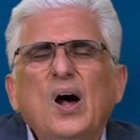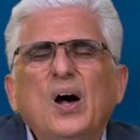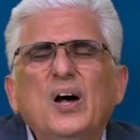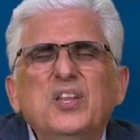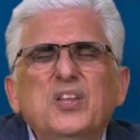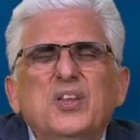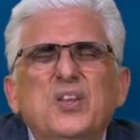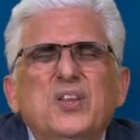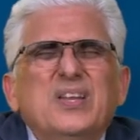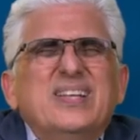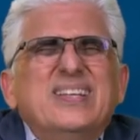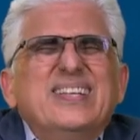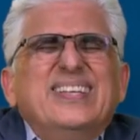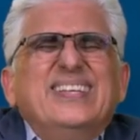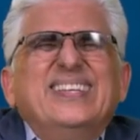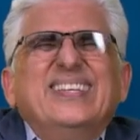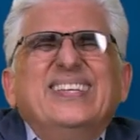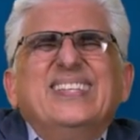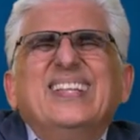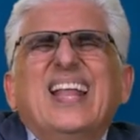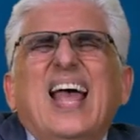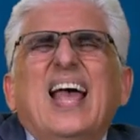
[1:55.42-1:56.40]

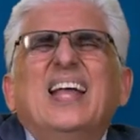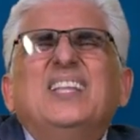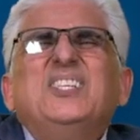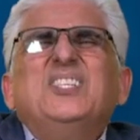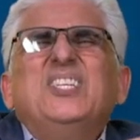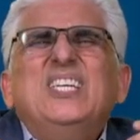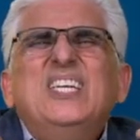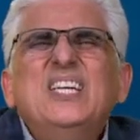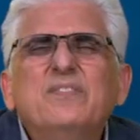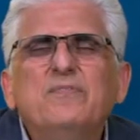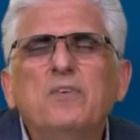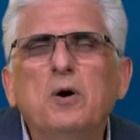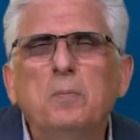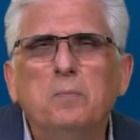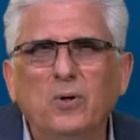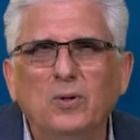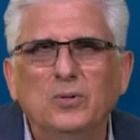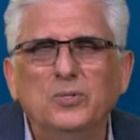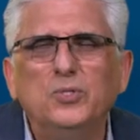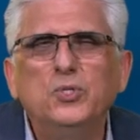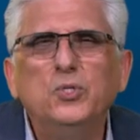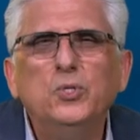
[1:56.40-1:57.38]

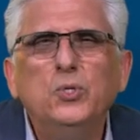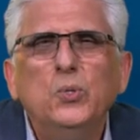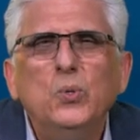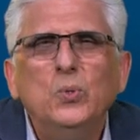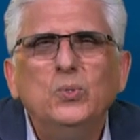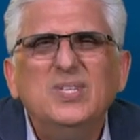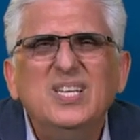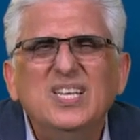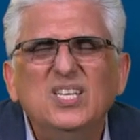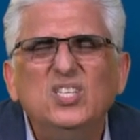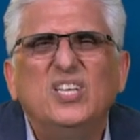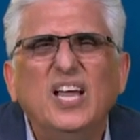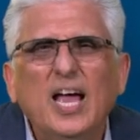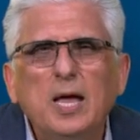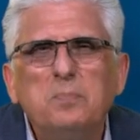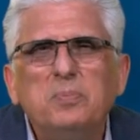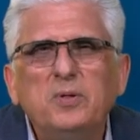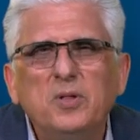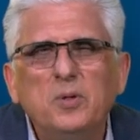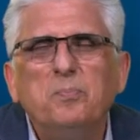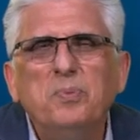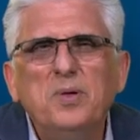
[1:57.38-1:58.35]
unachievable to
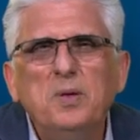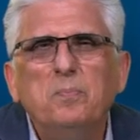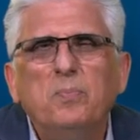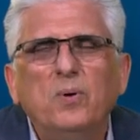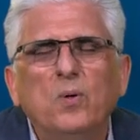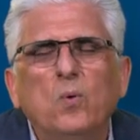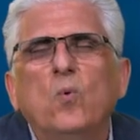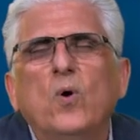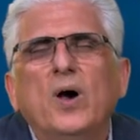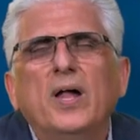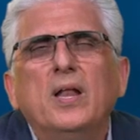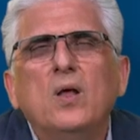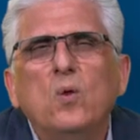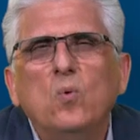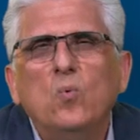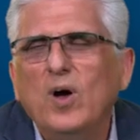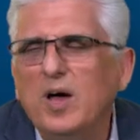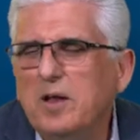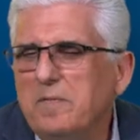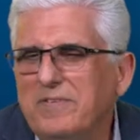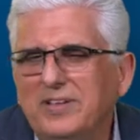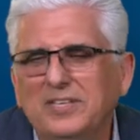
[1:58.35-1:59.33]
disciple people
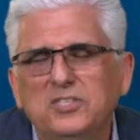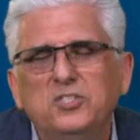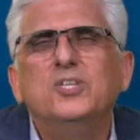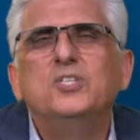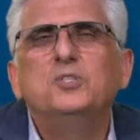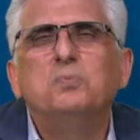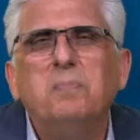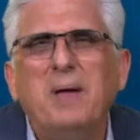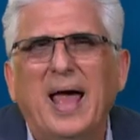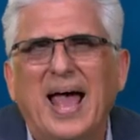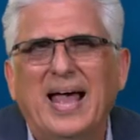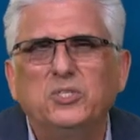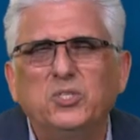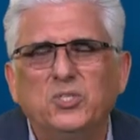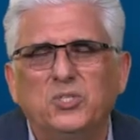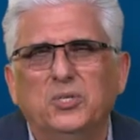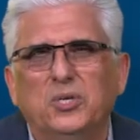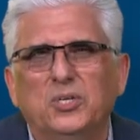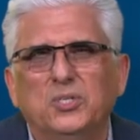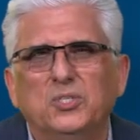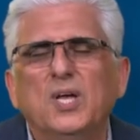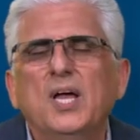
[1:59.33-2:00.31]
one-on-one with just
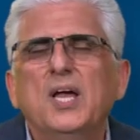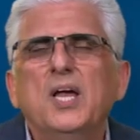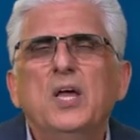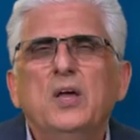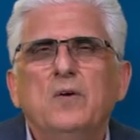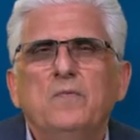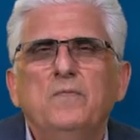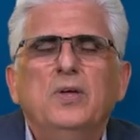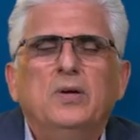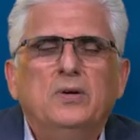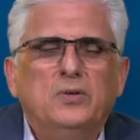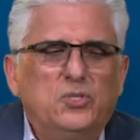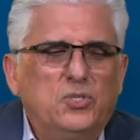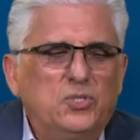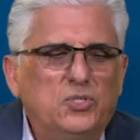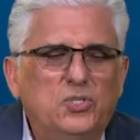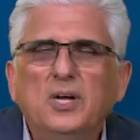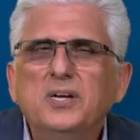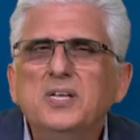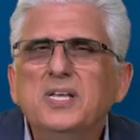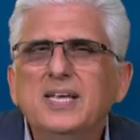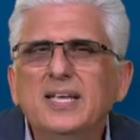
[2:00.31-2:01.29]
pastors. We are
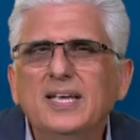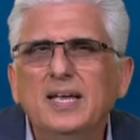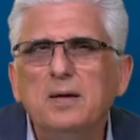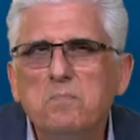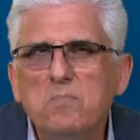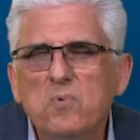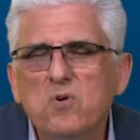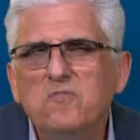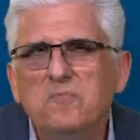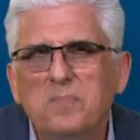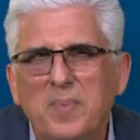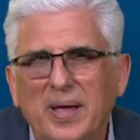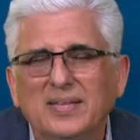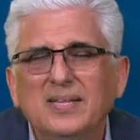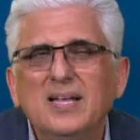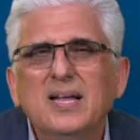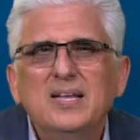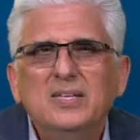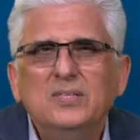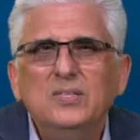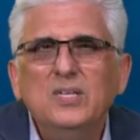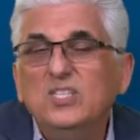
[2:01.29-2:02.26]
starting a
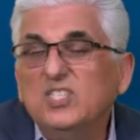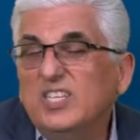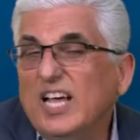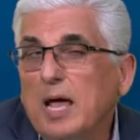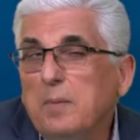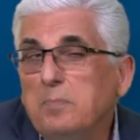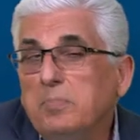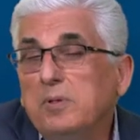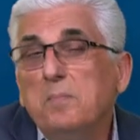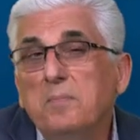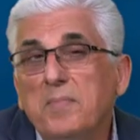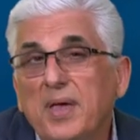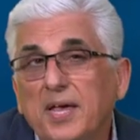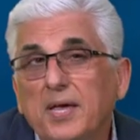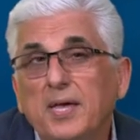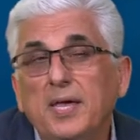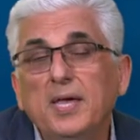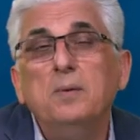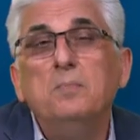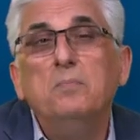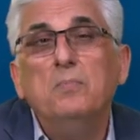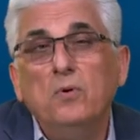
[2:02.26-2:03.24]
movement, Disciple
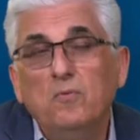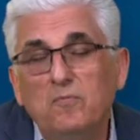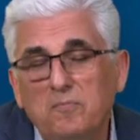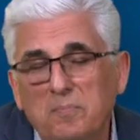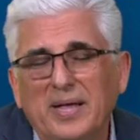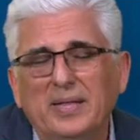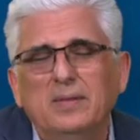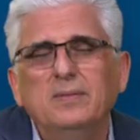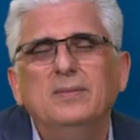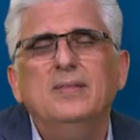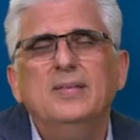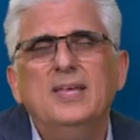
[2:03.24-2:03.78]
Making Movement,